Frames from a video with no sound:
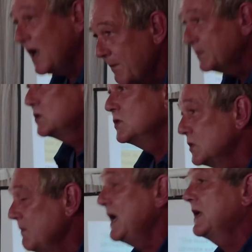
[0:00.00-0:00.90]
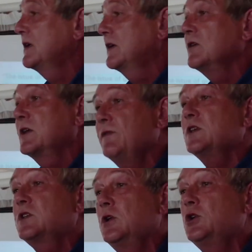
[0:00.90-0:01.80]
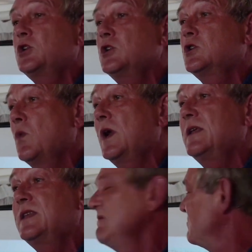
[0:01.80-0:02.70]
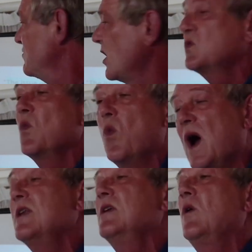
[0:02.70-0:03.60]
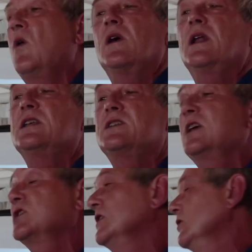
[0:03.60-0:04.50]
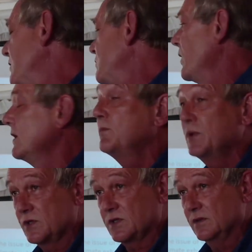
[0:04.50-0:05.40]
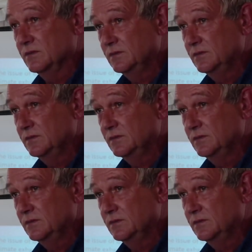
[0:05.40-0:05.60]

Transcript: up to, to, make, to give a solution to what do you think? Not one organization, not one person.